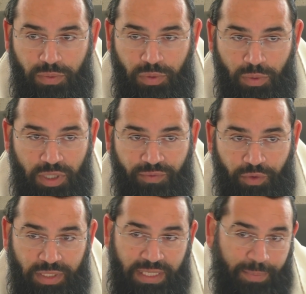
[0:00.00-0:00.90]
doing it
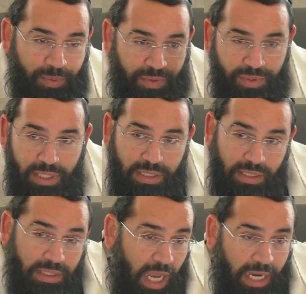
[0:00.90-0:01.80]
for a separate
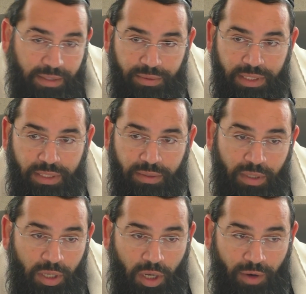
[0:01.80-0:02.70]
reason, side reason
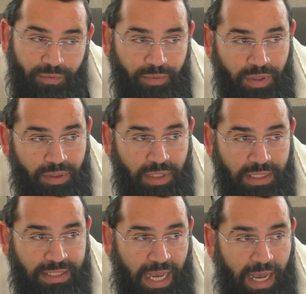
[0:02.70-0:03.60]
of the
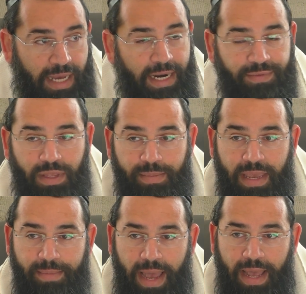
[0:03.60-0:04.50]
sar of the
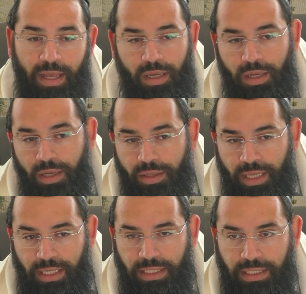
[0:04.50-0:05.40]
be'emah,
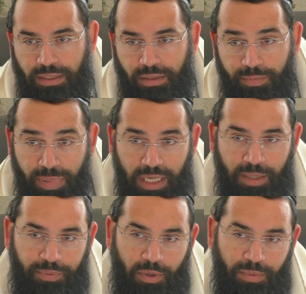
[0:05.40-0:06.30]
then it's a
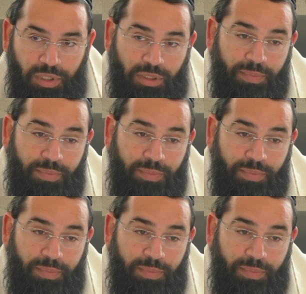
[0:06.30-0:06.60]
rabbinic prohibition.